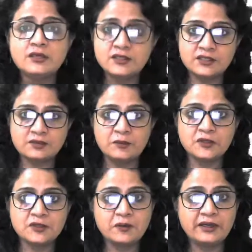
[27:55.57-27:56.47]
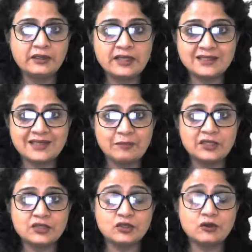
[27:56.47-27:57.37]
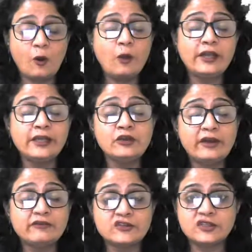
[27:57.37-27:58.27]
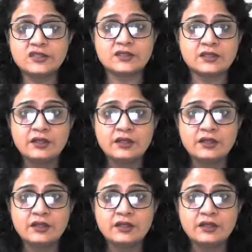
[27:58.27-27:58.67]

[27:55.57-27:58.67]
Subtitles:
just because you are in the examination hall and you have just